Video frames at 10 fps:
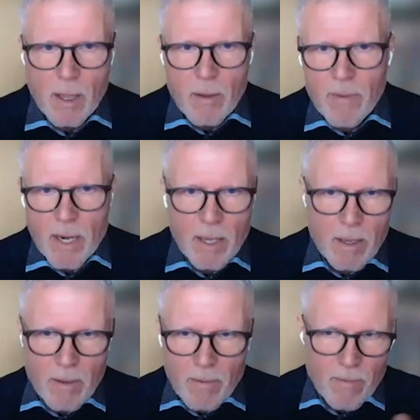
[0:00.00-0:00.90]
When
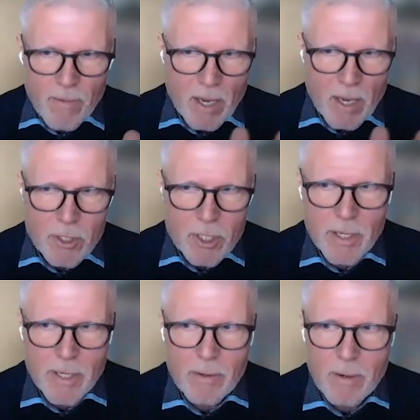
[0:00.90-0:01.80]
I was
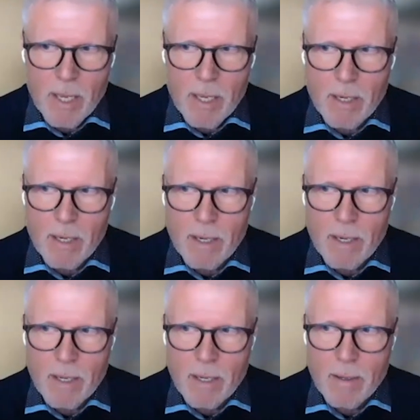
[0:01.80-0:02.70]
there in
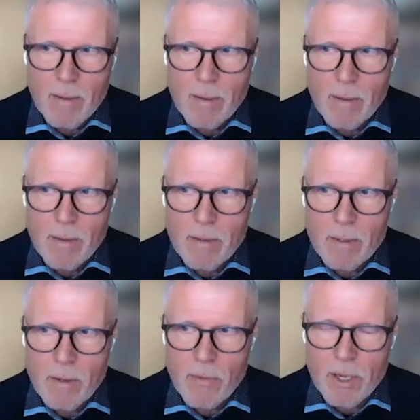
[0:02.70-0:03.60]

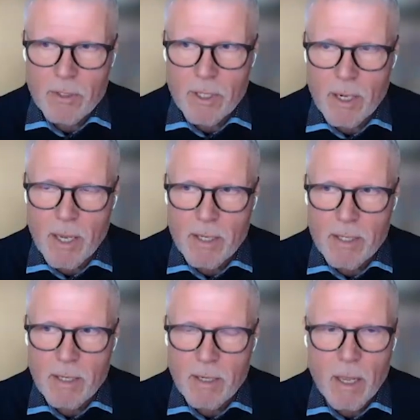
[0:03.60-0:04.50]

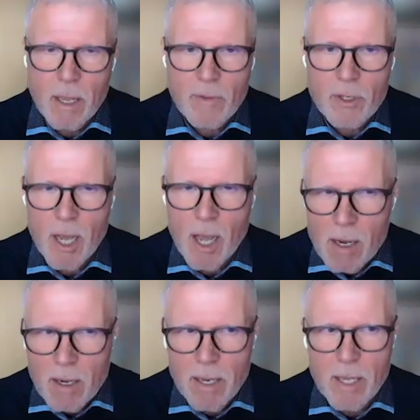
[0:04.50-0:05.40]
2018, it was
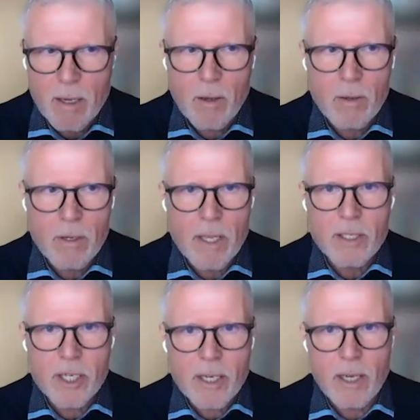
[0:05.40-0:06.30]
hardly on the
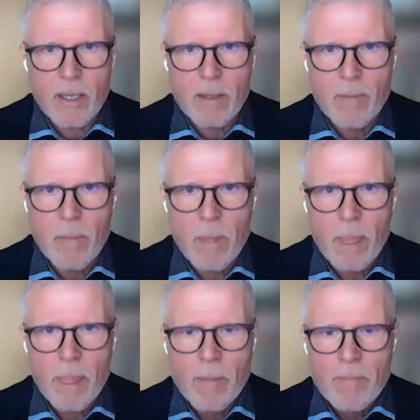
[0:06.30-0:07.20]
agenda.
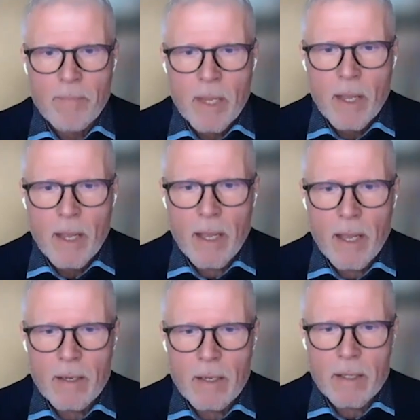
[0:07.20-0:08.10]

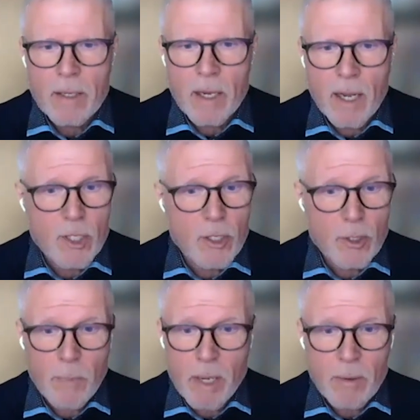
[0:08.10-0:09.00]
And I was
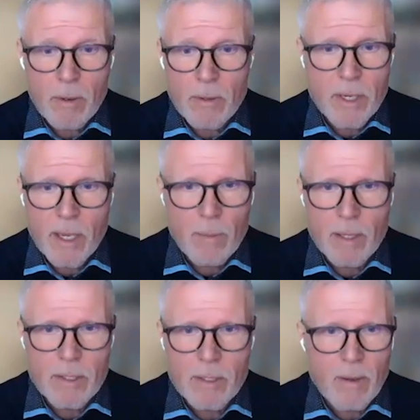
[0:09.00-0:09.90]
just pounding on the table
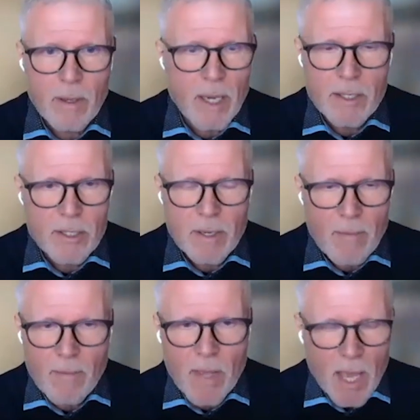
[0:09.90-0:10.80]
and said, guys,
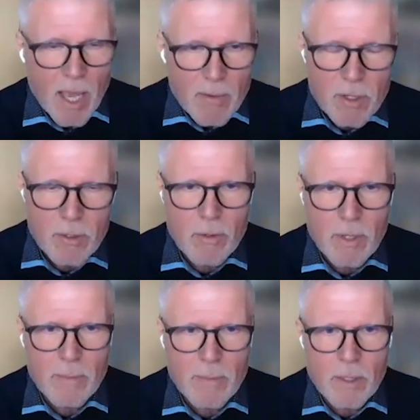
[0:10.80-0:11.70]
we have to do
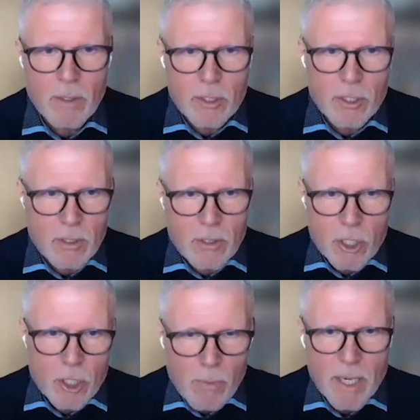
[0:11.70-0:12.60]
that because
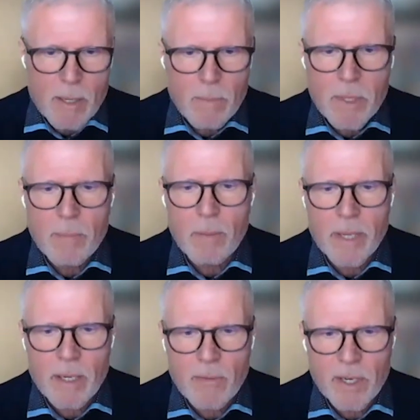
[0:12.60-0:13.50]
so many people
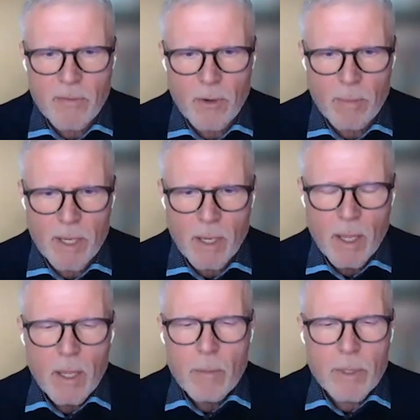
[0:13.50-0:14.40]
benefit from it,
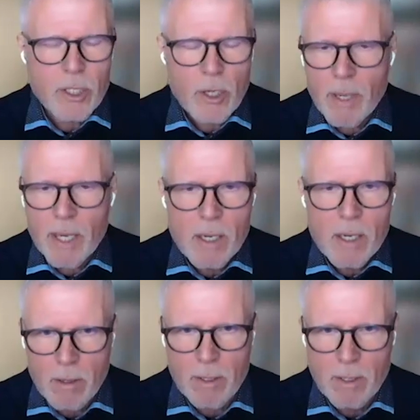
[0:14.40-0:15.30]
but so many
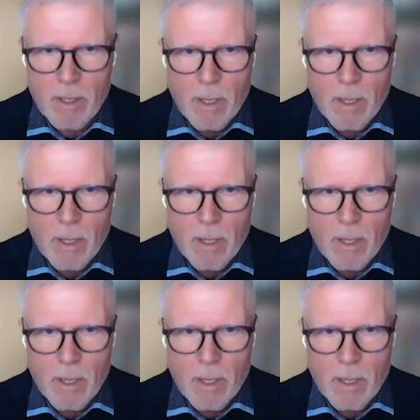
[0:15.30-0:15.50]
not.